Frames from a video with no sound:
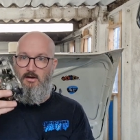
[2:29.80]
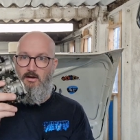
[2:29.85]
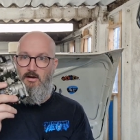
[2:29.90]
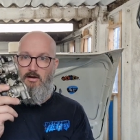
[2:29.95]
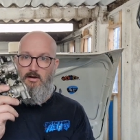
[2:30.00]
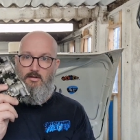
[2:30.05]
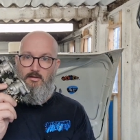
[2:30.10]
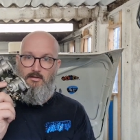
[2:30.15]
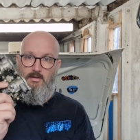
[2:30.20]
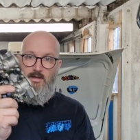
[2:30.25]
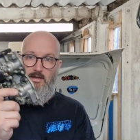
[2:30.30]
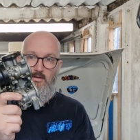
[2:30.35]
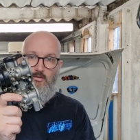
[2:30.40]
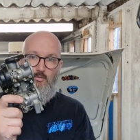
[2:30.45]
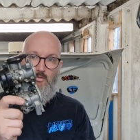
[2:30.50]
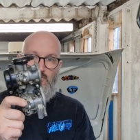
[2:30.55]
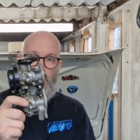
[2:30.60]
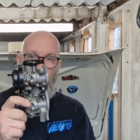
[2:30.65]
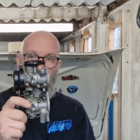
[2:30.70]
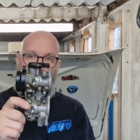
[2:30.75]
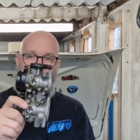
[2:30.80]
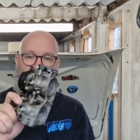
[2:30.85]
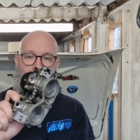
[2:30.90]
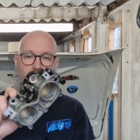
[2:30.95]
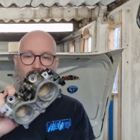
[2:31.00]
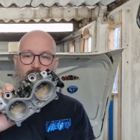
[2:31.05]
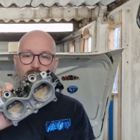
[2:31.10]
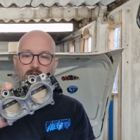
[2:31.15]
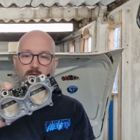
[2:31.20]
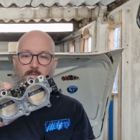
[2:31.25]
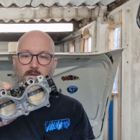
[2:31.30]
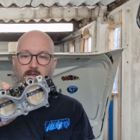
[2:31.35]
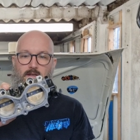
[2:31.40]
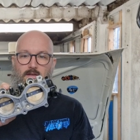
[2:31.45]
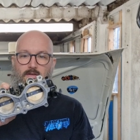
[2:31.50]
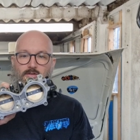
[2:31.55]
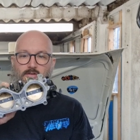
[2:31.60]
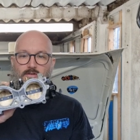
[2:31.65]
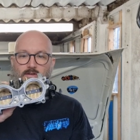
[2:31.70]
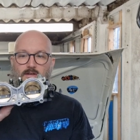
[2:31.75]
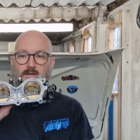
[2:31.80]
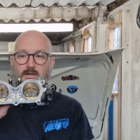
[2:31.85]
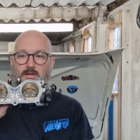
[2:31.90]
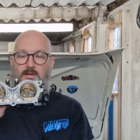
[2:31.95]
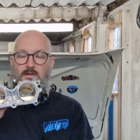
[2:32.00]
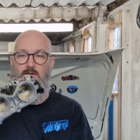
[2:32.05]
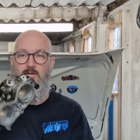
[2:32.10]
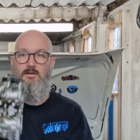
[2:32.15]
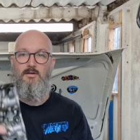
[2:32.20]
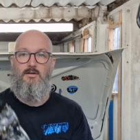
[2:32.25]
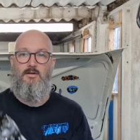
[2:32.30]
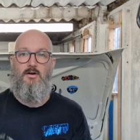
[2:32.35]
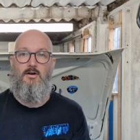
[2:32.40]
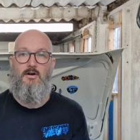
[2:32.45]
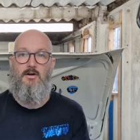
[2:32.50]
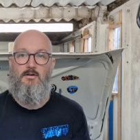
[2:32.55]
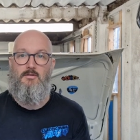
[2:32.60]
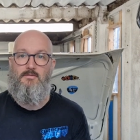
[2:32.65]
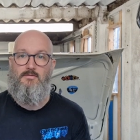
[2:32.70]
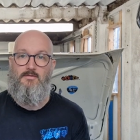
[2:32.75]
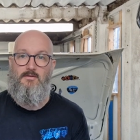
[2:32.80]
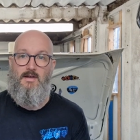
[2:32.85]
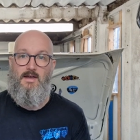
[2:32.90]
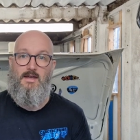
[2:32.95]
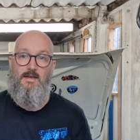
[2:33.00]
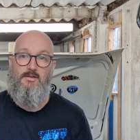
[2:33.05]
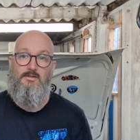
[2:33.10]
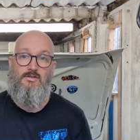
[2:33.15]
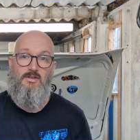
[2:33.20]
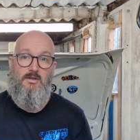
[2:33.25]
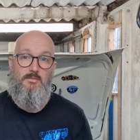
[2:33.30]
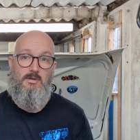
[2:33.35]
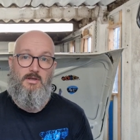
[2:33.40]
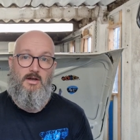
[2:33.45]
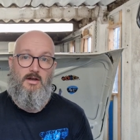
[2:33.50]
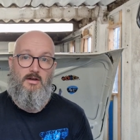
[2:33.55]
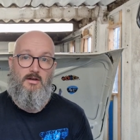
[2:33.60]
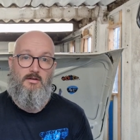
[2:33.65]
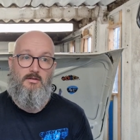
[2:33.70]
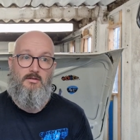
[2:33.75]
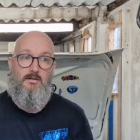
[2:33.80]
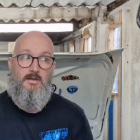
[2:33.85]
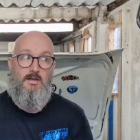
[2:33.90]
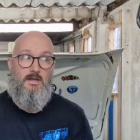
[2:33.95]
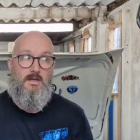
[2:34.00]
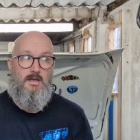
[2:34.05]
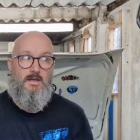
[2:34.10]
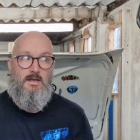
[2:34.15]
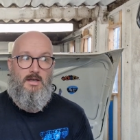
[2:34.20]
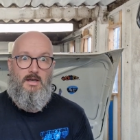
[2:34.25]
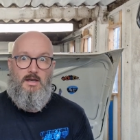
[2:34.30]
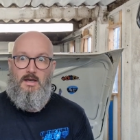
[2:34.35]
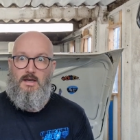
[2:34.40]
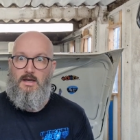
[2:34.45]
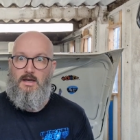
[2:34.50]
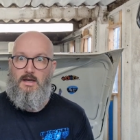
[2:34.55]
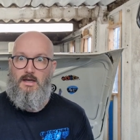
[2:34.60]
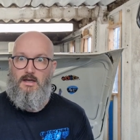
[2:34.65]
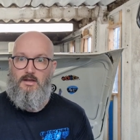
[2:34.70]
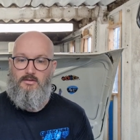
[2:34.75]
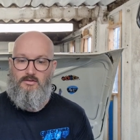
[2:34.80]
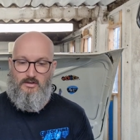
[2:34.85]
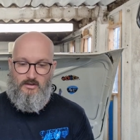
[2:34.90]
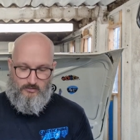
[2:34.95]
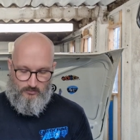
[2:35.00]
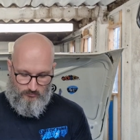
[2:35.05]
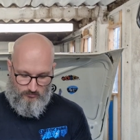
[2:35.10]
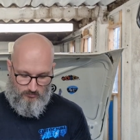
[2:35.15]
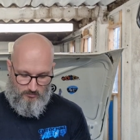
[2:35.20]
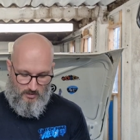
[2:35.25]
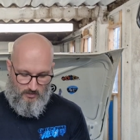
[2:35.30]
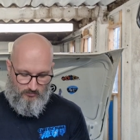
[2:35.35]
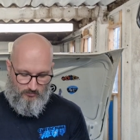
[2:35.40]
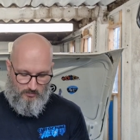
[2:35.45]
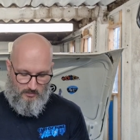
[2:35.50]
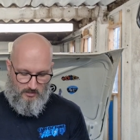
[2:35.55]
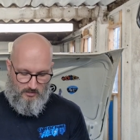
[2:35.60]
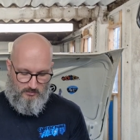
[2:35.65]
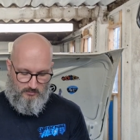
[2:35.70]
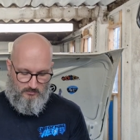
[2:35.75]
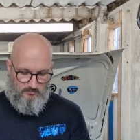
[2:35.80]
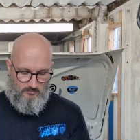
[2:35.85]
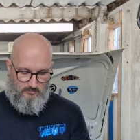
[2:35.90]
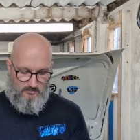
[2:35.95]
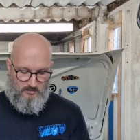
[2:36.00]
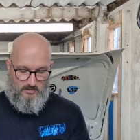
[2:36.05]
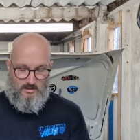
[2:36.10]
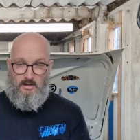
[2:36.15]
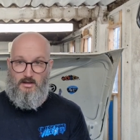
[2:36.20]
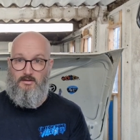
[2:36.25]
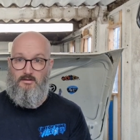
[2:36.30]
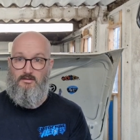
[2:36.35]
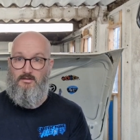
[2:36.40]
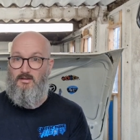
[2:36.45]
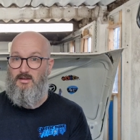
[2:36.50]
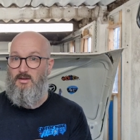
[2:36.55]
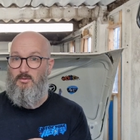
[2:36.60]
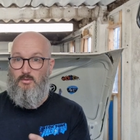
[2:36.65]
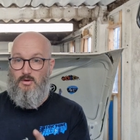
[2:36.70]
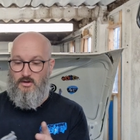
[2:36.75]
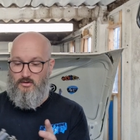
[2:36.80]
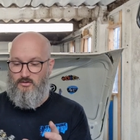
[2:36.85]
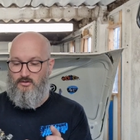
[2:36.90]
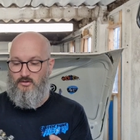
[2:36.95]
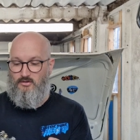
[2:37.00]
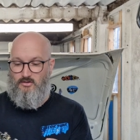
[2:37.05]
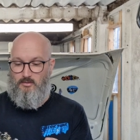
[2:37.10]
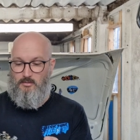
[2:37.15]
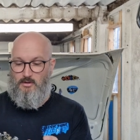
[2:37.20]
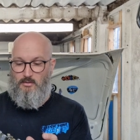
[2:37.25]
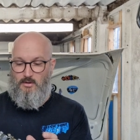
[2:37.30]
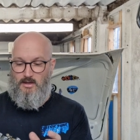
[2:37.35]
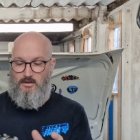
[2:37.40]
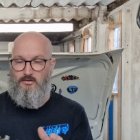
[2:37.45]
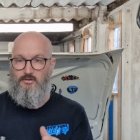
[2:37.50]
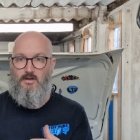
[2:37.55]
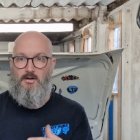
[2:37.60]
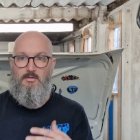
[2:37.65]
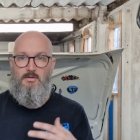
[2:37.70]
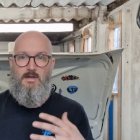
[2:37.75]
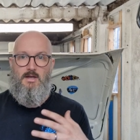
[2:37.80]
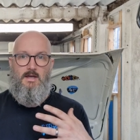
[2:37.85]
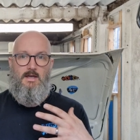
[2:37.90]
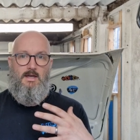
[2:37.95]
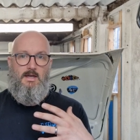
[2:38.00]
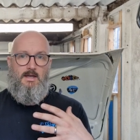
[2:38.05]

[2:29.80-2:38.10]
are these, which are ITBs off a CBR uh, 600 motorbike. And it works in a similar way. So